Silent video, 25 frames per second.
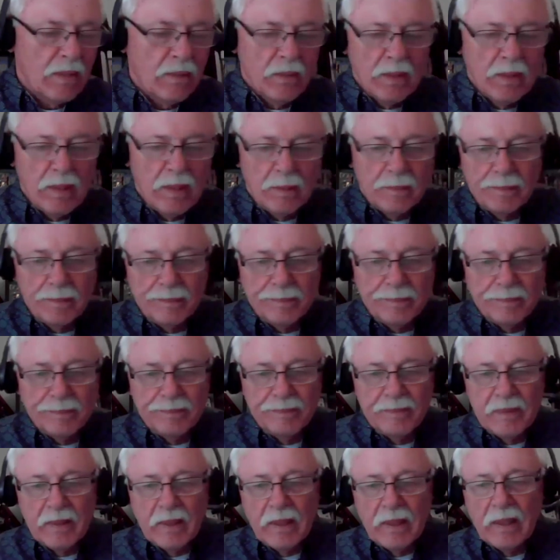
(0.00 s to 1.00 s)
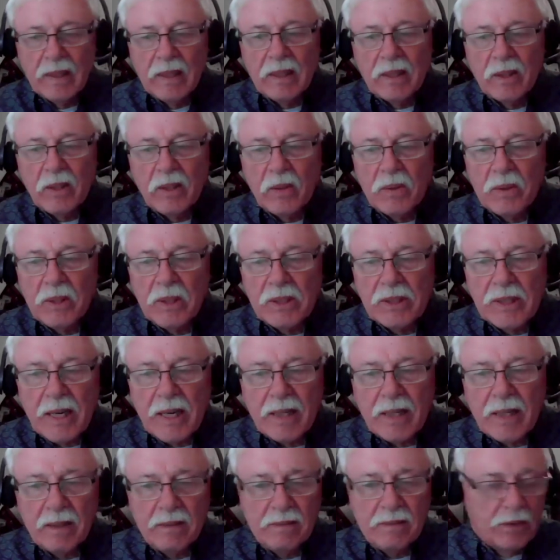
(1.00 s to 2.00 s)
Well, go to the
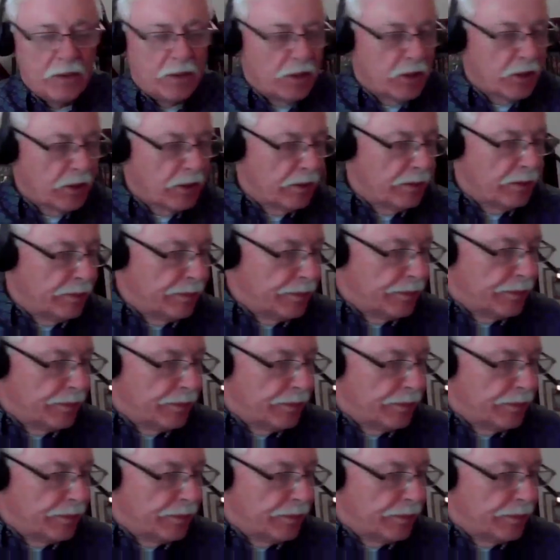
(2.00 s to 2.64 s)
second verse.